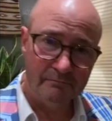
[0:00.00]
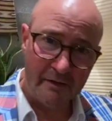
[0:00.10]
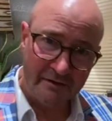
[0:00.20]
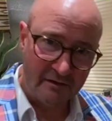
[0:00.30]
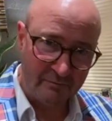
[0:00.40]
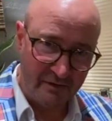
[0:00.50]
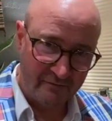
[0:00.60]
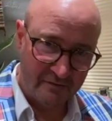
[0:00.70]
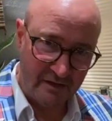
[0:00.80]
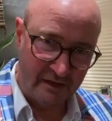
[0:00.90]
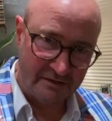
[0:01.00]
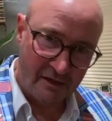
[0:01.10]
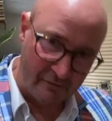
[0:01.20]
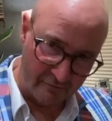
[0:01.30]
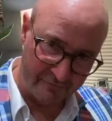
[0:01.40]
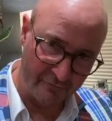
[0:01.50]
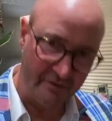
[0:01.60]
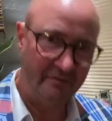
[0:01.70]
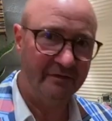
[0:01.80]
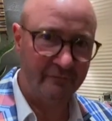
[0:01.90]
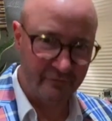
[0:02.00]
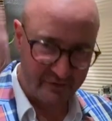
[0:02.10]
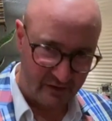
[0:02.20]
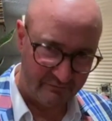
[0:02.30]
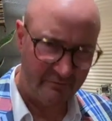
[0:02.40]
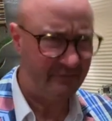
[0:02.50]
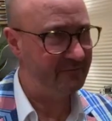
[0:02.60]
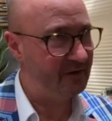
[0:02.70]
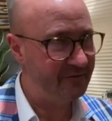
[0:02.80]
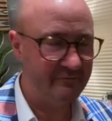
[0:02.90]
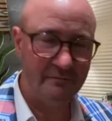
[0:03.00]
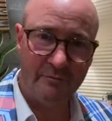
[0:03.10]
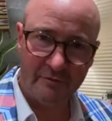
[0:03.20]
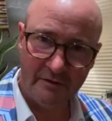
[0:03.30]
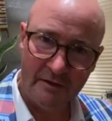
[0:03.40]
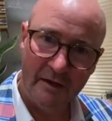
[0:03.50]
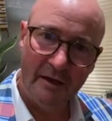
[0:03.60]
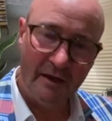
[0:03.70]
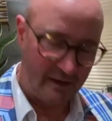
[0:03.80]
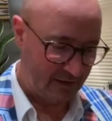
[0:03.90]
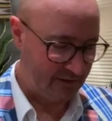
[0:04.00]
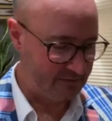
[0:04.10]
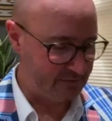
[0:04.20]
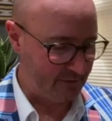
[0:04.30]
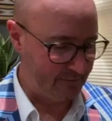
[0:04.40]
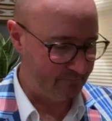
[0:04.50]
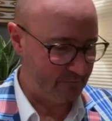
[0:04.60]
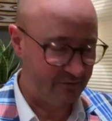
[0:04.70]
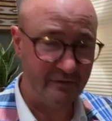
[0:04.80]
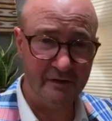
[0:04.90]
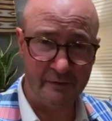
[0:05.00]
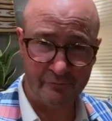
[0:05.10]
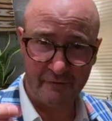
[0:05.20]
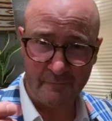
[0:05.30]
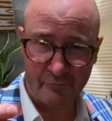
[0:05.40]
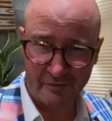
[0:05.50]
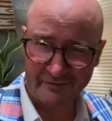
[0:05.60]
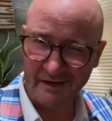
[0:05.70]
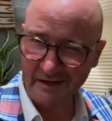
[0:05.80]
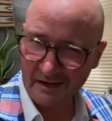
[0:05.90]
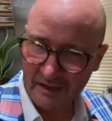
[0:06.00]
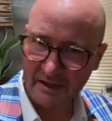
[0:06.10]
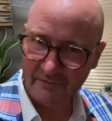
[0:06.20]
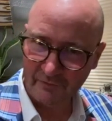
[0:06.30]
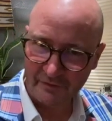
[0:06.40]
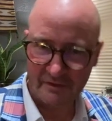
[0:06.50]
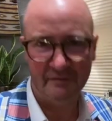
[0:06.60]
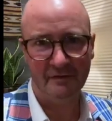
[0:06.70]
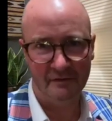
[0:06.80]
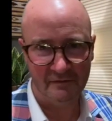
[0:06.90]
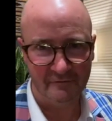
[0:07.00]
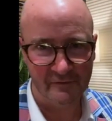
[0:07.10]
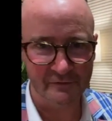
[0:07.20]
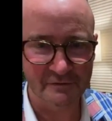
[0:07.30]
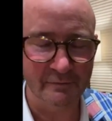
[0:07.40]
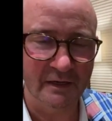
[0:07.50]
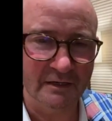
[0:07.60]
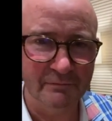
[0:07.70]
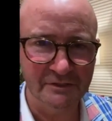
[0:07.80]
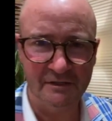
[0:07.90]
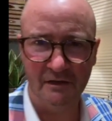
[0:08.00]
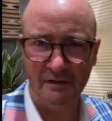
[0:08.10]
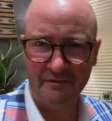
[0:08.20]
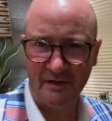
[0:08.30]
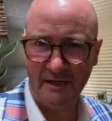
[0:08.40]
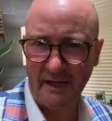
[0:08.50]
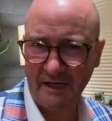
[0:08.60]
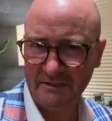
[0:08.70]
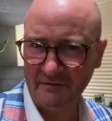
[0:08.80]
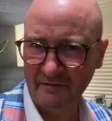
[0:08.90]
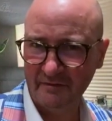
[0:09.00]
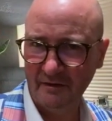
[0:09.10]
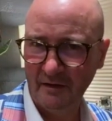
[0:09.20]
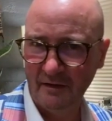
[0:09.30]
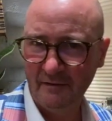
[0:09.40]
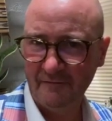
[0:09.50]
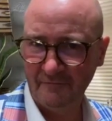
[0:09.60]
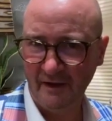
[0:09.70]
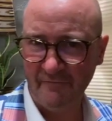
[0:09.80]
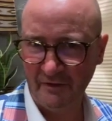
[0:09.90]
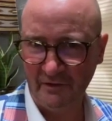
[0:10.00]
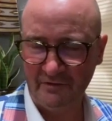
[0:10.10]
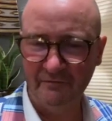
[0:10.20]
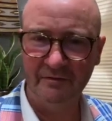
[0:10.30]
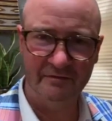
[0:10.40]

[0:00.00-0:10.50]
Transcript: but it's been uh, charcoal filtered several times, I think five from memory. And um, so you get a really pristine, clean vodka, so you're not going to feel it too badly, but you have got lots of luscious flavour notes. So this